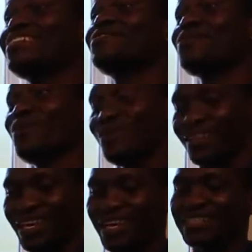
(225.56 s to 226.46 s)
In
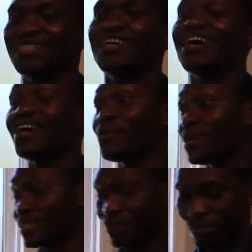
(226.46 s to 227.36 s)
all that, I
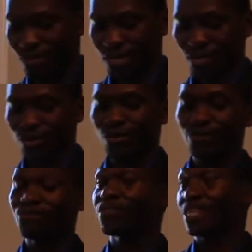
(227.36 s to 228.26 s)
was,
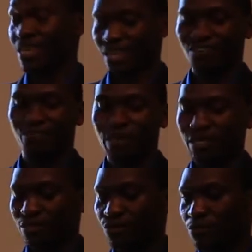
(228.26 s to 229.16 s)
they gave
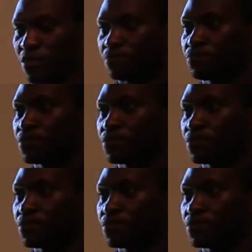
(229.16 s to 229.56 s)
birth to me.